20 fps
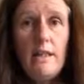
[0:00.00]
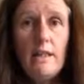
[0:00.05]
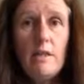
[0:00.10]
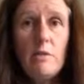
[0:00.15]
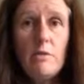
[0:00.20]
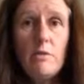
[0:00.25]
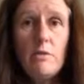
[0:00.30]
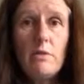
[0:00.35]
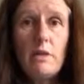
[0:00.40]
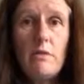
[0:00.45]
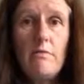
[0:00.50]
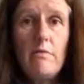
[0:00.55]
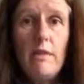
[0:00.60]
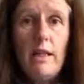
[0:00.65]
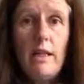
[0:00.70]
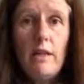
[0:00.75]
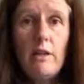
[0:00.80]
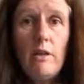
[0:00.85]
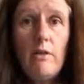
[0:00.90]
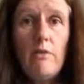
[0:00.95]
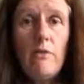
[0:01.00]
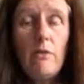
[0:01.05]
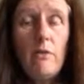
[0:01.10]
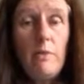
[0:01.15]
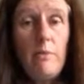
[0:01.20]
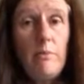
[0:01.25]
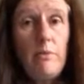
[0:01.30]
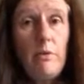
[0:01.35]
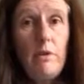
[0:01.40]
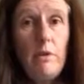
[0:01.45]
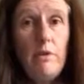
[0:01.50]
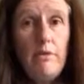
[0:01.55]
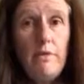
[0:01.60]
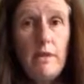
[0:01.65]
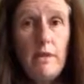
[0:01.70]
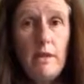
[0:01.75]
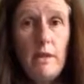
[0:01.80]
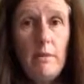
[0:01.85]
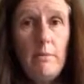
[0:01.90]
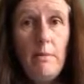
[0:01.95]
It's also really good for
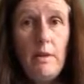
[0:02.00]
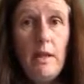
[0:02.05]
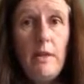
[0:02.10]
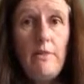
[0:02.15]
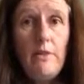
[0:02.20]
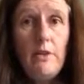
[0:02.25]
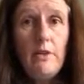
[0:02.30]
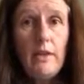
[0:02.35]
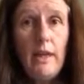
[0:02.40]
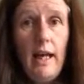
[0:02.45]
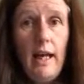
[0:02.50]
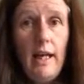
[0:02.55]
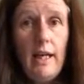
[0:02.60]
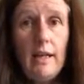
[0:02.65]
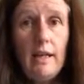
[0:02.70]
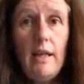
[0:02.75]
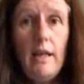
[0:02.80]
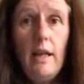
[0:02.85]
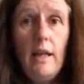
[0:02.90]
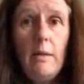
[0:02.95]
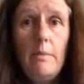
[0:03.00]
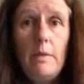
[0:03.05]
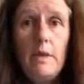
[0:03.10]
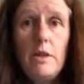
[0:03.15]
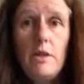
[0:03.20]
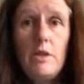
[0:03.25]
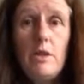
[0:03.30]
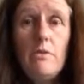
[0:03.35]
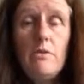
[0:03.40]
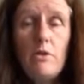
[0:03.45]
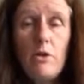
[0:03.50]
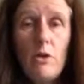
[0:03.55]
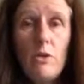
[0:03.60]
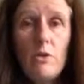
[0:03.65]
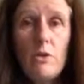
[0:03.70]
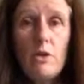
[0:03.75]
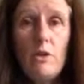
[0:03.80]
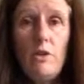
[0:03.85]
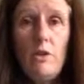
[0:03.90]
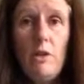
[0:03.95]
improving them if you can, because you've
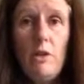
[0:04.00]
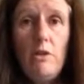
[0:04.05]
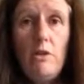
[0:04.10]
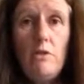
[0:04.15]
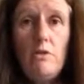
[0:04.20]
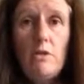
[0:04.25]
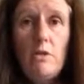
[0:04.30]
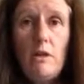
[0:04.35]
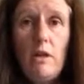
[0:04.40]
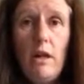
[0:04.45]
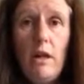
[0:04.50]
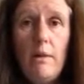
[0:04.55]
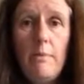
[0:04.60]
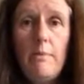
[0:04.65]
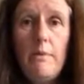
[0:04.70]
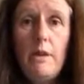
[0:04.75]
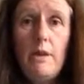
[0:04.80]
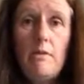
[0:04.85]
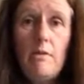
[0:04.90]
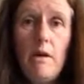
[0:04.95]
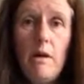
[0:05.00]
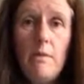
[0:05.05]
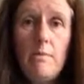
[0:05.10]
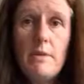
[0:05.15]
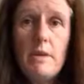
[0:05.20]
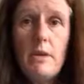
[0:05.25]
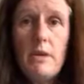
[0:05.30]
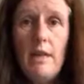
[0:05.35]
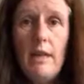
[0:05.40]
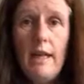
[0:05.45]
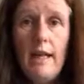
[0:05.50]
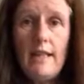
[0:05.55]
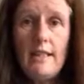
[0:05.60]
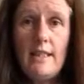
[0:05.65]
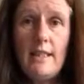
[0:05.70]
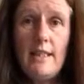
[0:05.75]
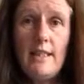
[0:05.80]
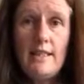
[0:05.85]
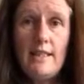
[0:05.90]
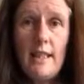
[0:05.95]
got to use your arms and your
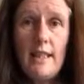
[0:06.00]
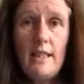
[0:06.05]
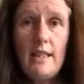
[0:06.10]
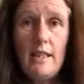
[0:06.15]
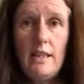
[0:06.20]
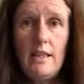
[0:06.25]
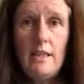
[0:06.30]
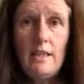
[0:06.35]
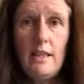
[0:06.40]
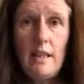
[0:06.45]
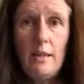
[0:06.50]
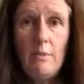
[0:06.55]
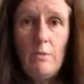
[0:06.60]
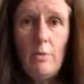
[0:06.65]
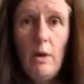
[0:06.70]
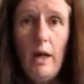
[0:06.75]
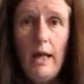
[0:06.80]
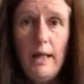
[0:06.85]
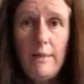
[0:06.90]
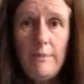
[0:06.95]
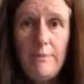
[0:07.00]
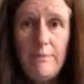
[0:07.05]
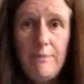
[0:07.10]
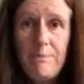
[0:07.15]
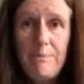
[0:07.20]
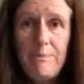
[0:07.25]
legs in exactly the same way.